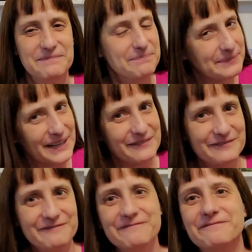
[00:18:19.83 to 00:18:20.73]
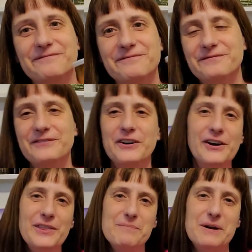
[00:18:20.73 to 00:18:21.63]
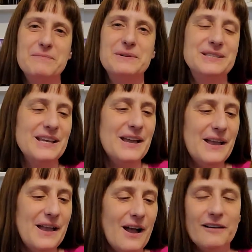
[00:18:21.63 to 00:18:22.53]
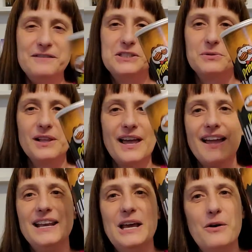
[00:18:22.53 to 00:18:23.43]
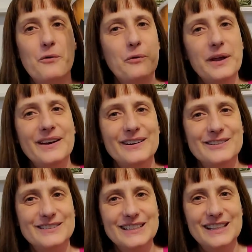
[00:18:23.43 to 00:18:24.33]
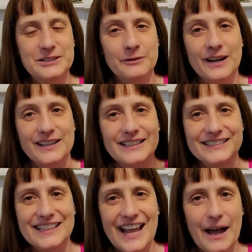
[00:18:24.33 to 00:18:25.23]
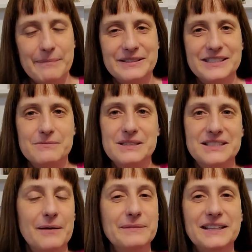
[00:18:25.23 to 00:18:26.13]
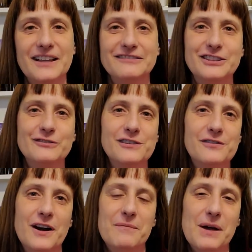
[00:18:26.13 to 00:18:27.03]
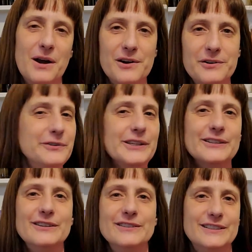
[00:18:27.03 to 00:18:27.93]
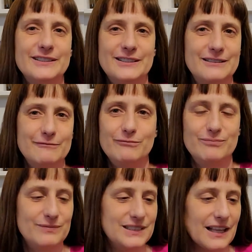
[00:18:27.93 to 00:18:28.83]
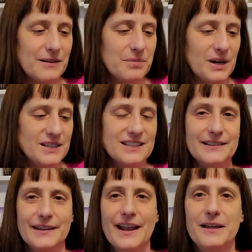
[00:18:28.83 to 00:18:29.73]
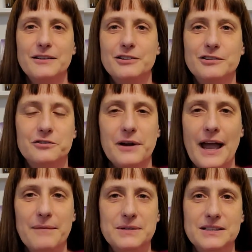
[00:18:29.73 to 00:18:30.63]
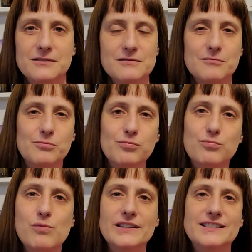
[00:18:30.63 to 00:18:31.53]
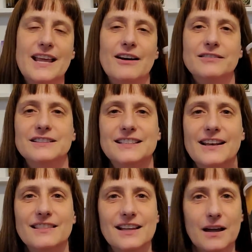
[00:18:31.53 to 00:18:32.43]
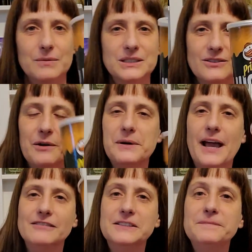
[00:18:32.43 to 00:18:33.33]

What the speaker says: But for the purpose of visual aid, we are using this one because it happens to be something left over from our New Year's celebration that I grabbed and rinsed out and set in the cupboard so I would have it.